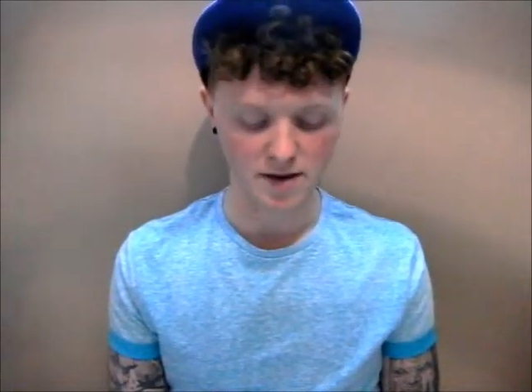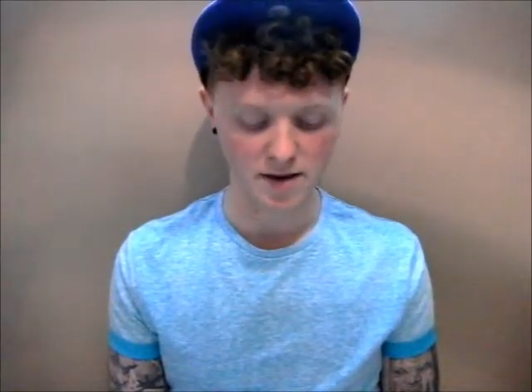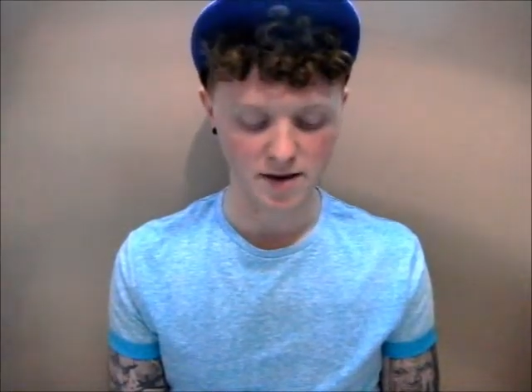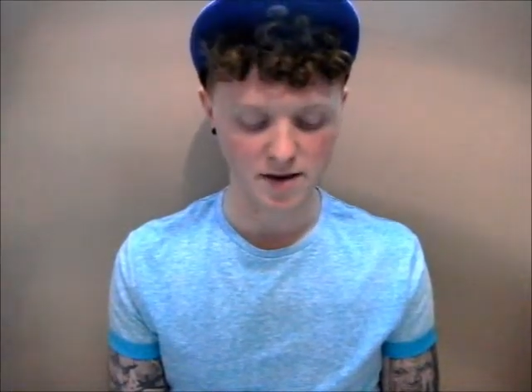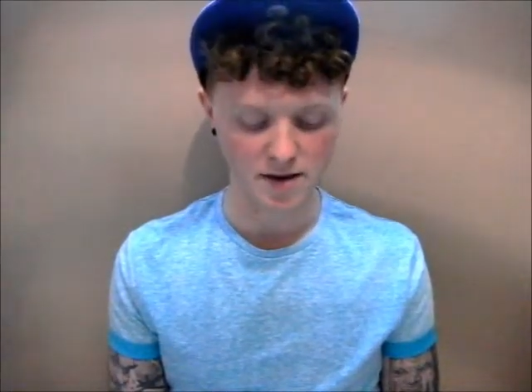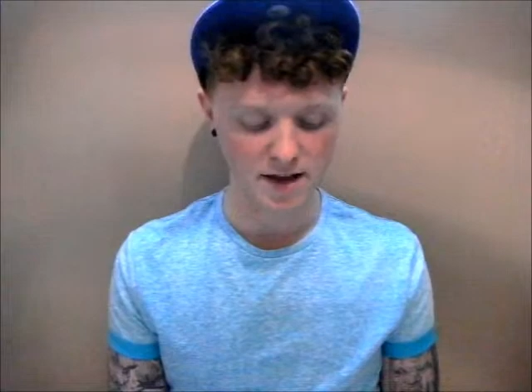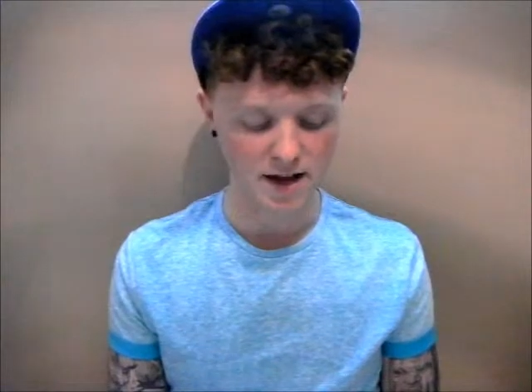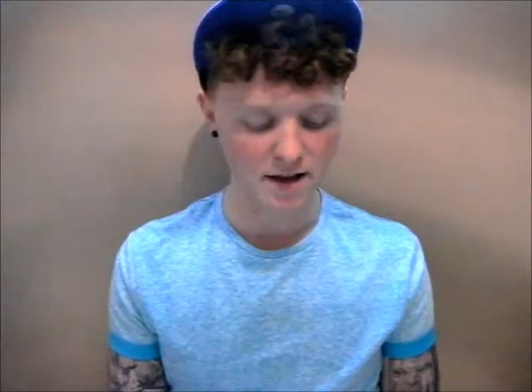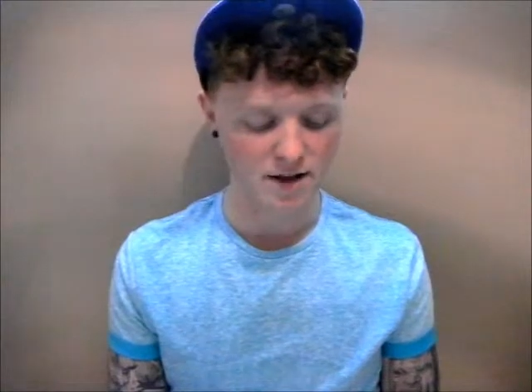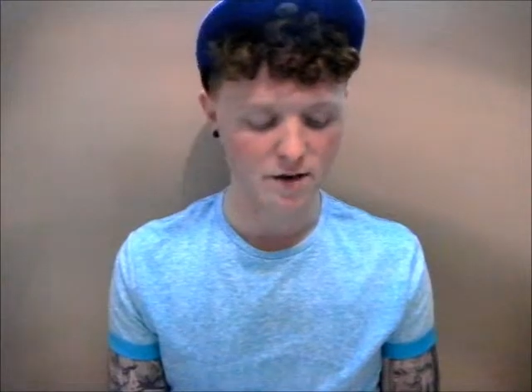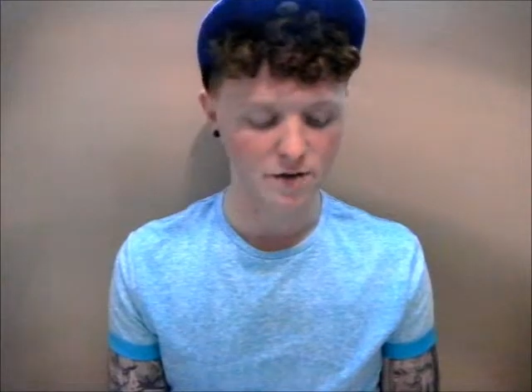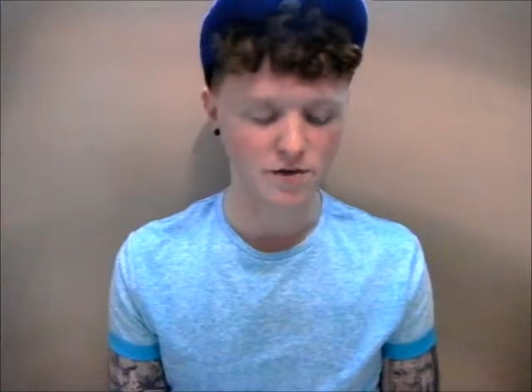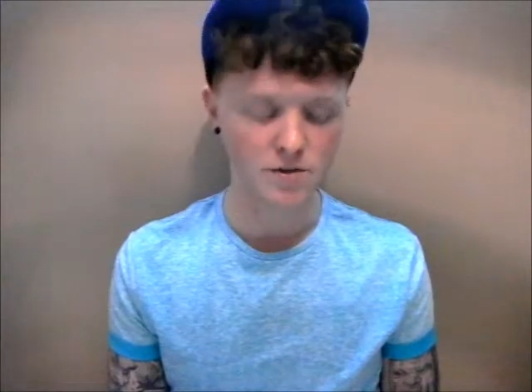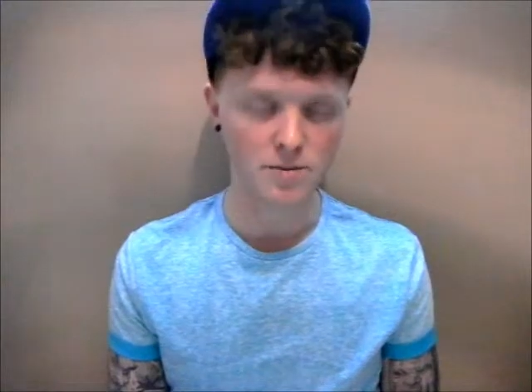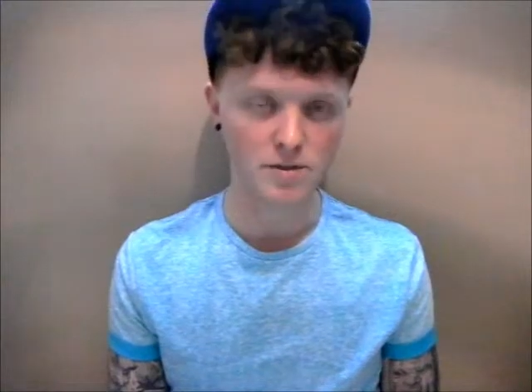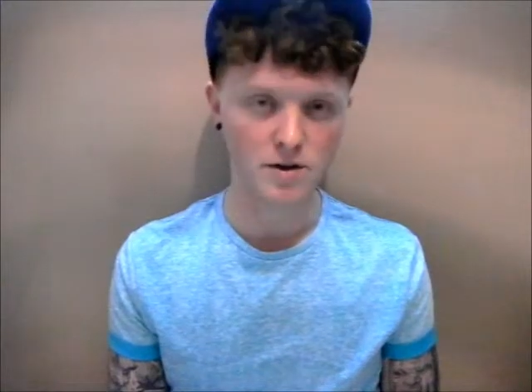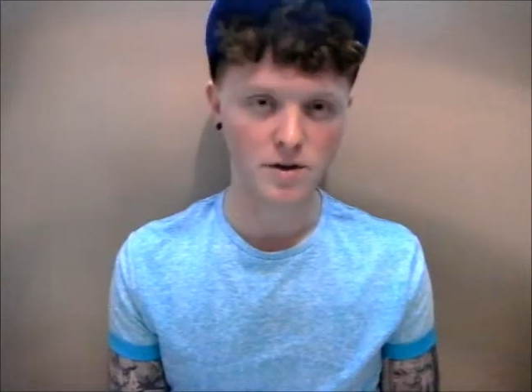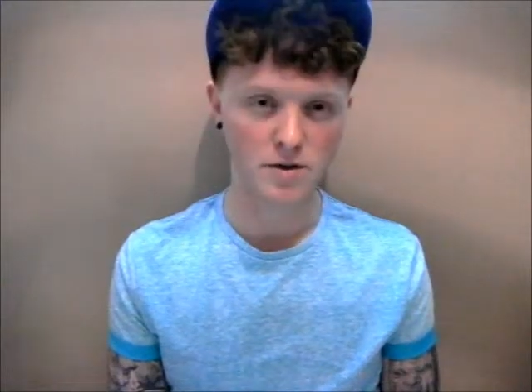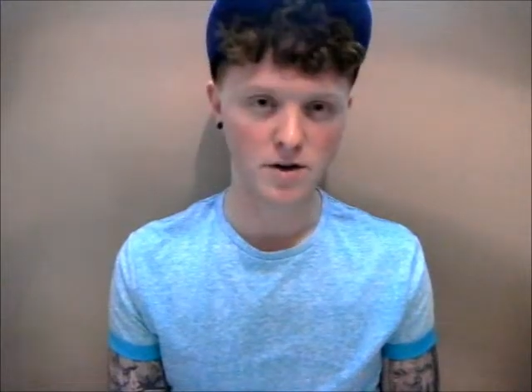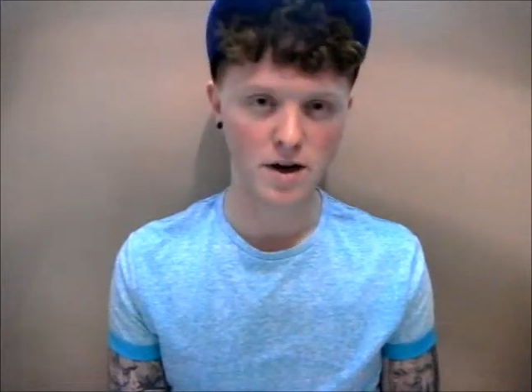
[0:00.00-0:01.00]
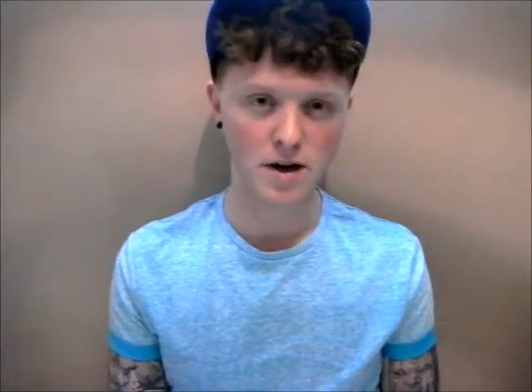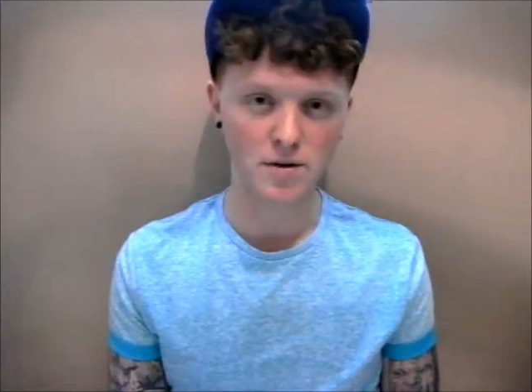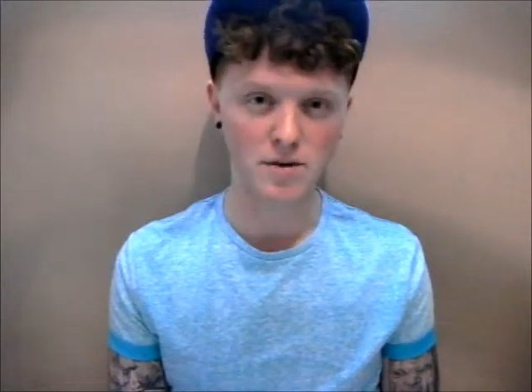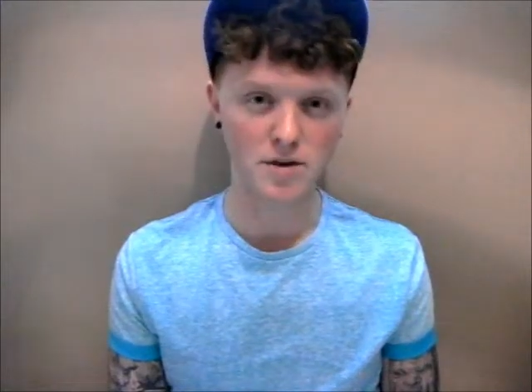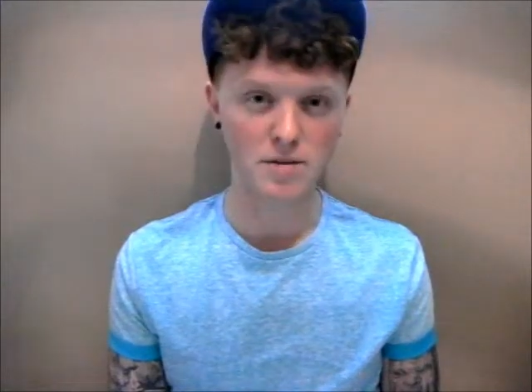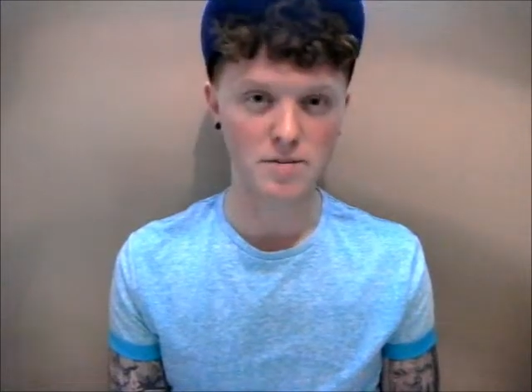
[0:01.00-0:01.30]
stand out from the crowd